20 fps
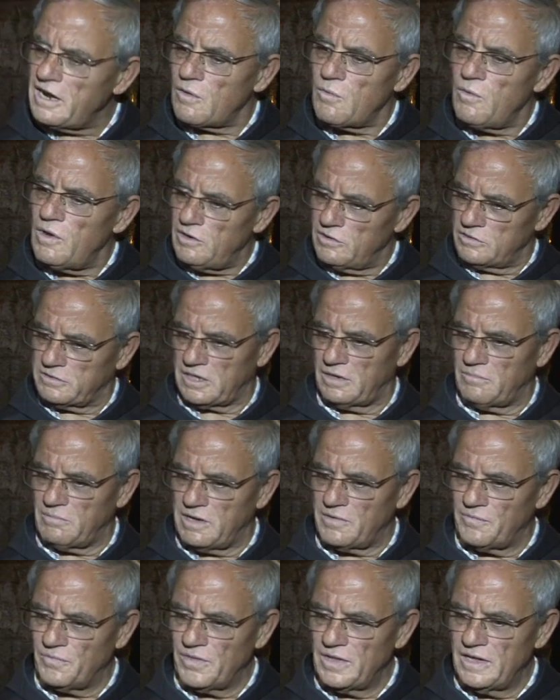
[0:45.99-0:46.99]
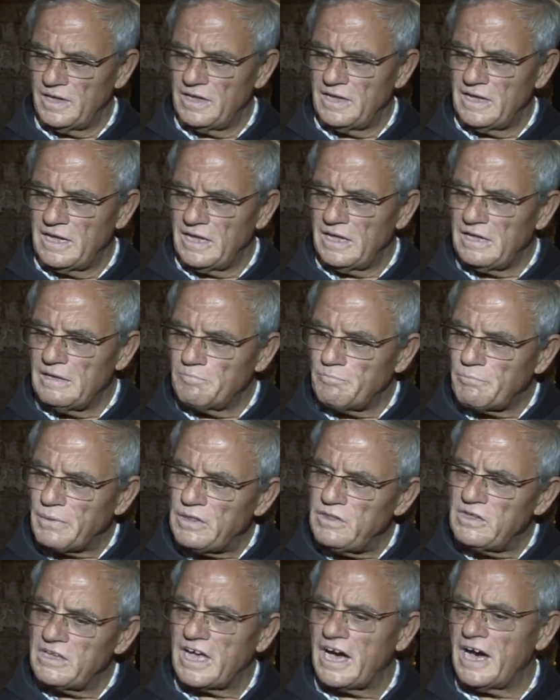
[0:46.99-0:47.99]
The saint's theme?
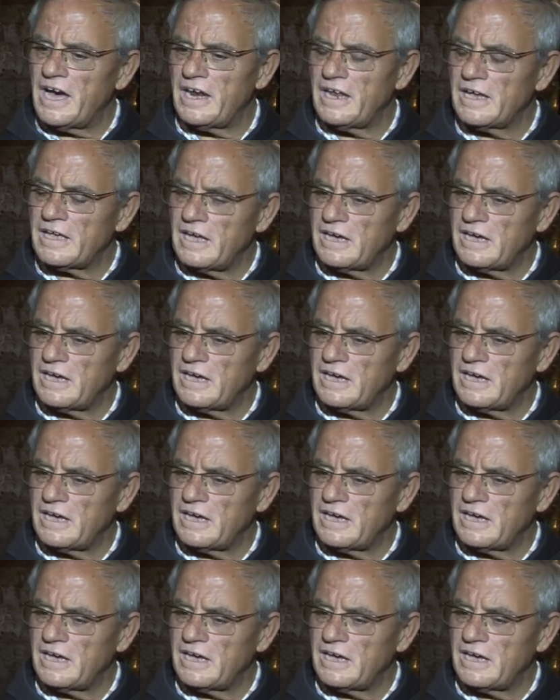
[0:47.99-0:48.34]
That Christ